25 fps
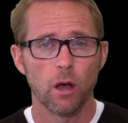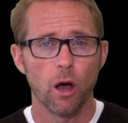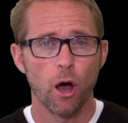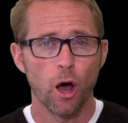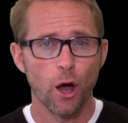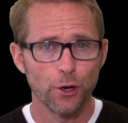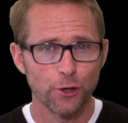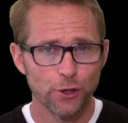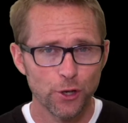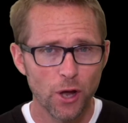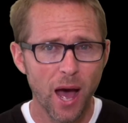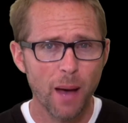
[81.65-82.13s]

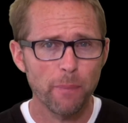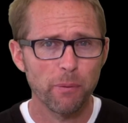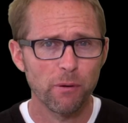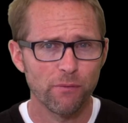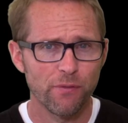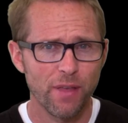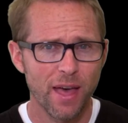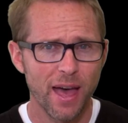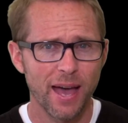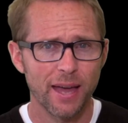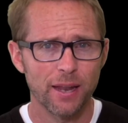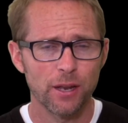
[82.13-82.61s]
On top of
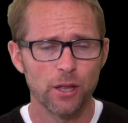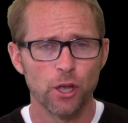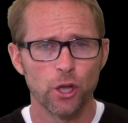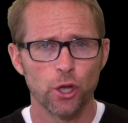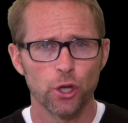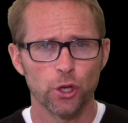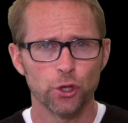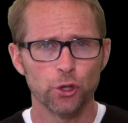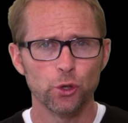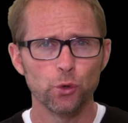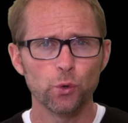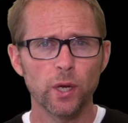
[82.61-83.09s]
that,
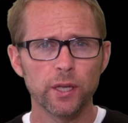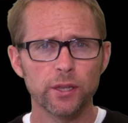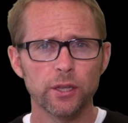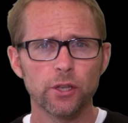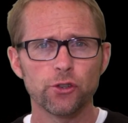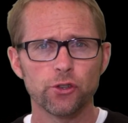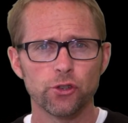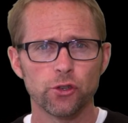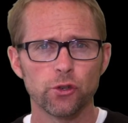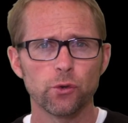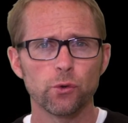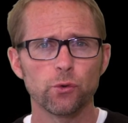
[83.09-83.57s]
you get to
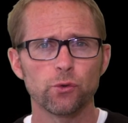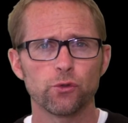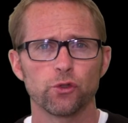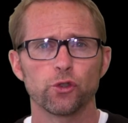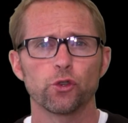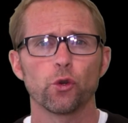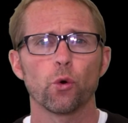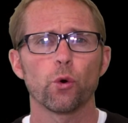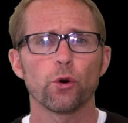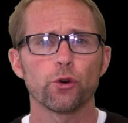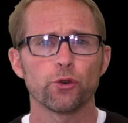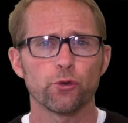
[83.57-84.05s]
choose
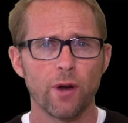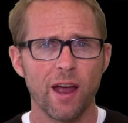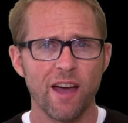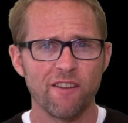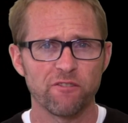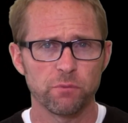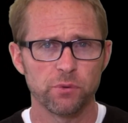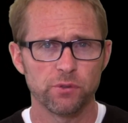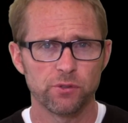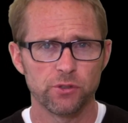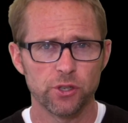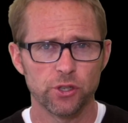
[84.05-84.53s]
your
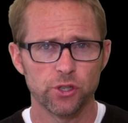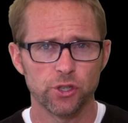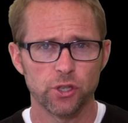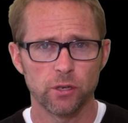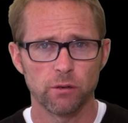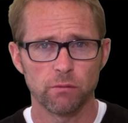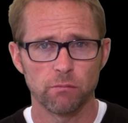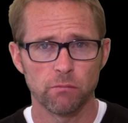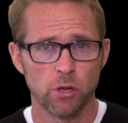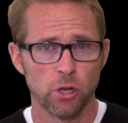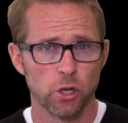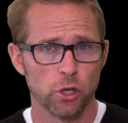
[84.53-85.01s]
draft position.
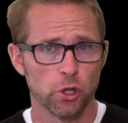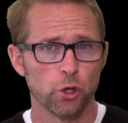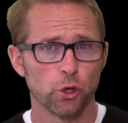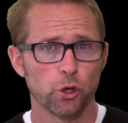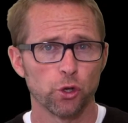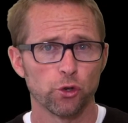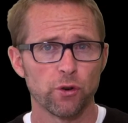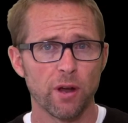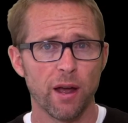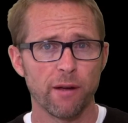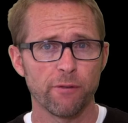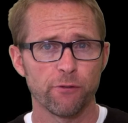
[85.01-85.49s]
You
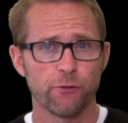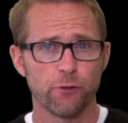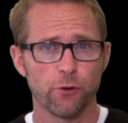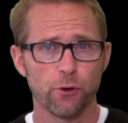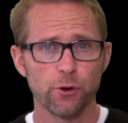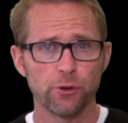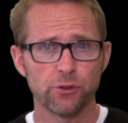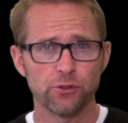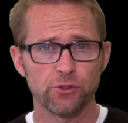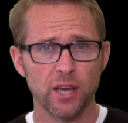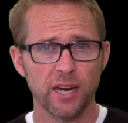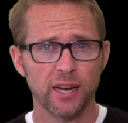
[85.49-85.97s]
can draft
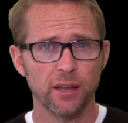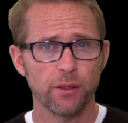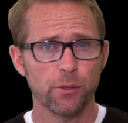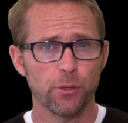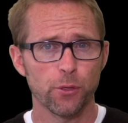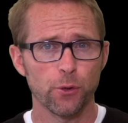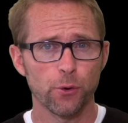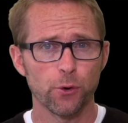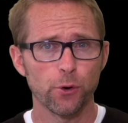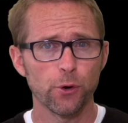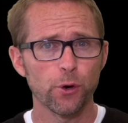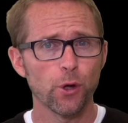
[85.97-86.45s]
first, second,
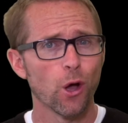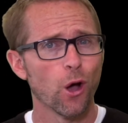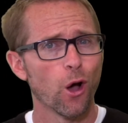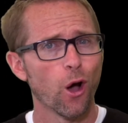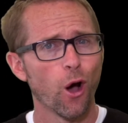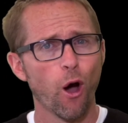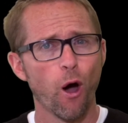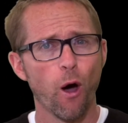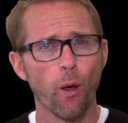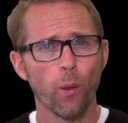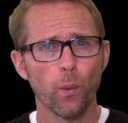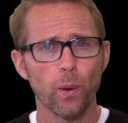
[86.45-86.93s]
third,
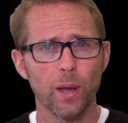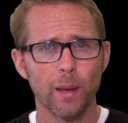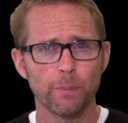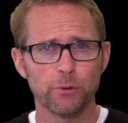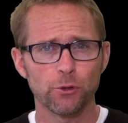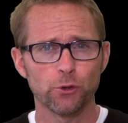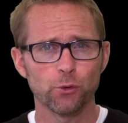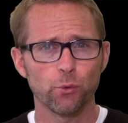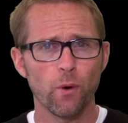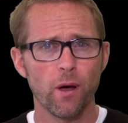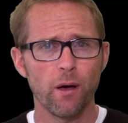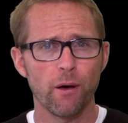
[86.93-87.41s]
all the way up to
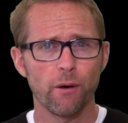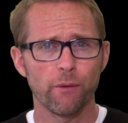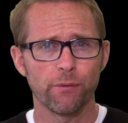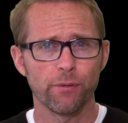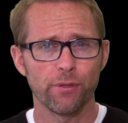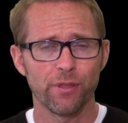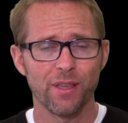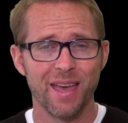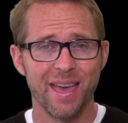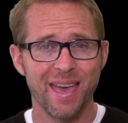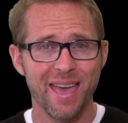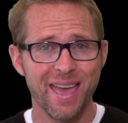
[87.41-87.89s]
12th,
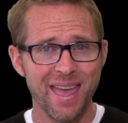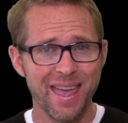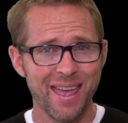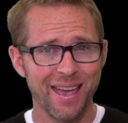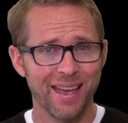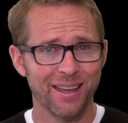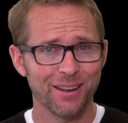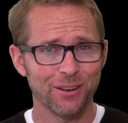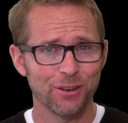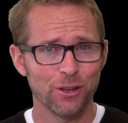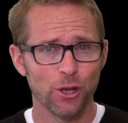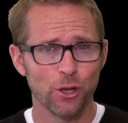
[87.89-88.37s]

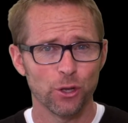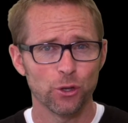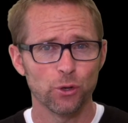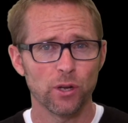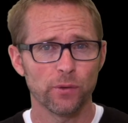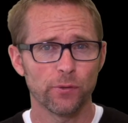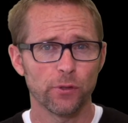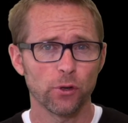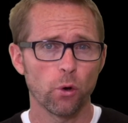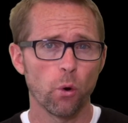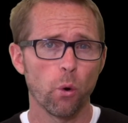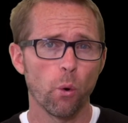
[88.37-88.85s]
and you
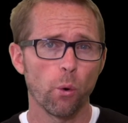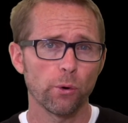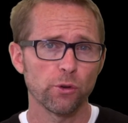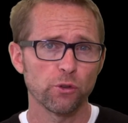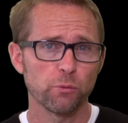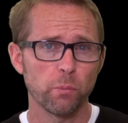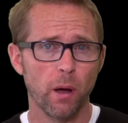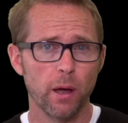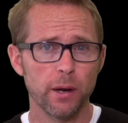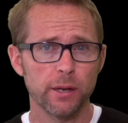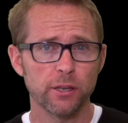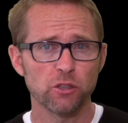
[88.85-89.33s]
get the
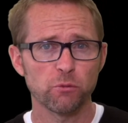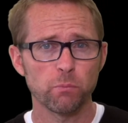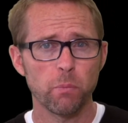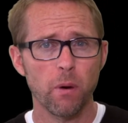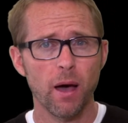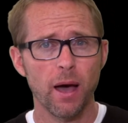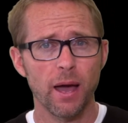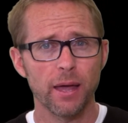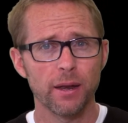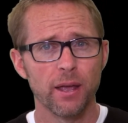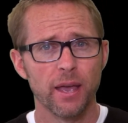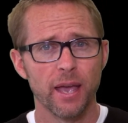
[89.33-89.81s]
corresponding
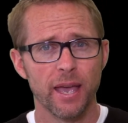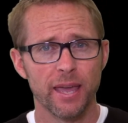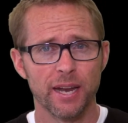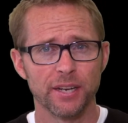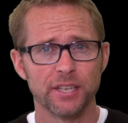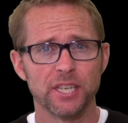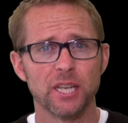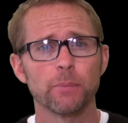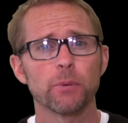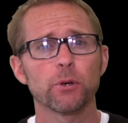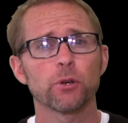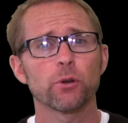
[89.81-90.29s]
spot in a
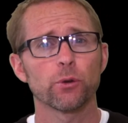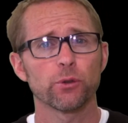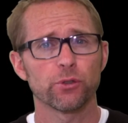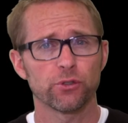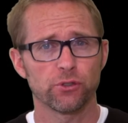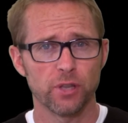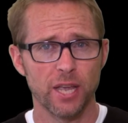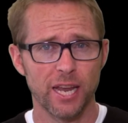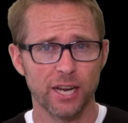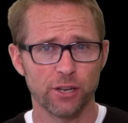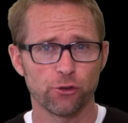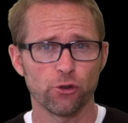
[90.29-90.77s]
typical
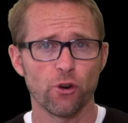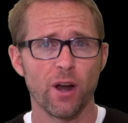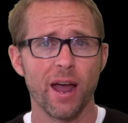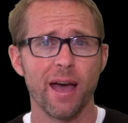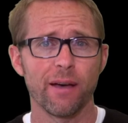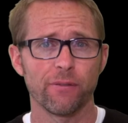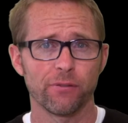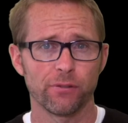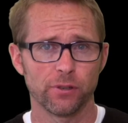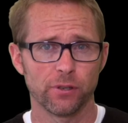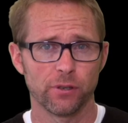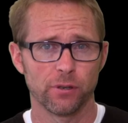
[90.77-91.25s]
snake
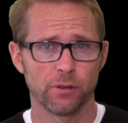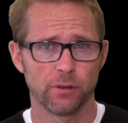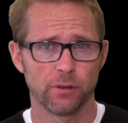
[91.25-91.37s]
draft.